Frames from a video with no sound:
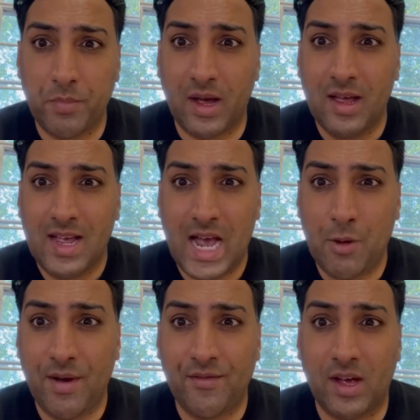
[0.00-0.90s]
But
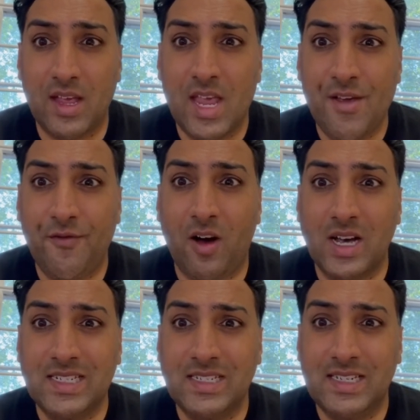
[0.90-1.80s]
however, if
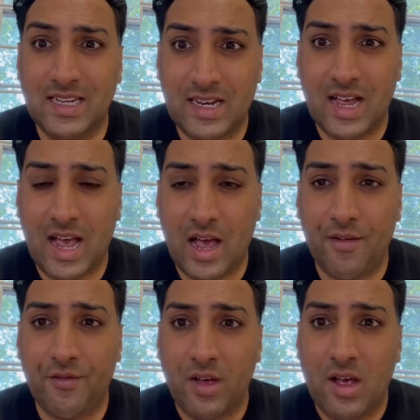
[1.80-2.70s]
I did
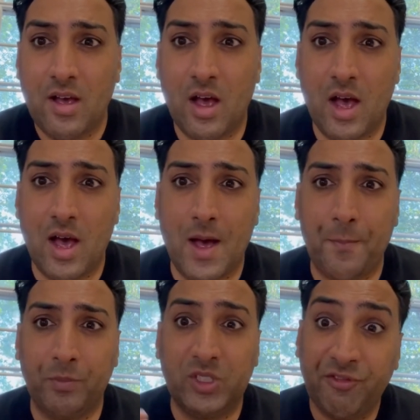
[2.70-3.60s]
have
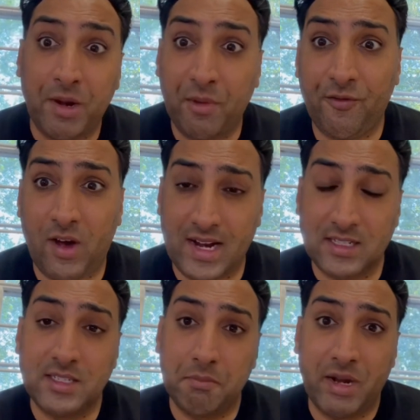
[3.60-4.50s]
development
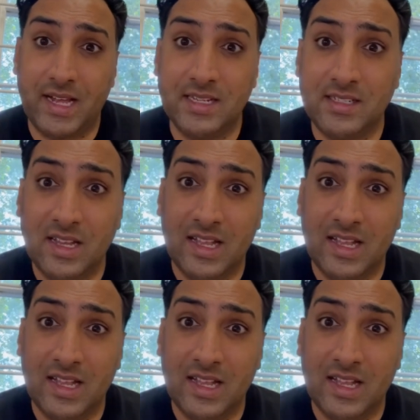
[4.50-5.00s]
finance in place,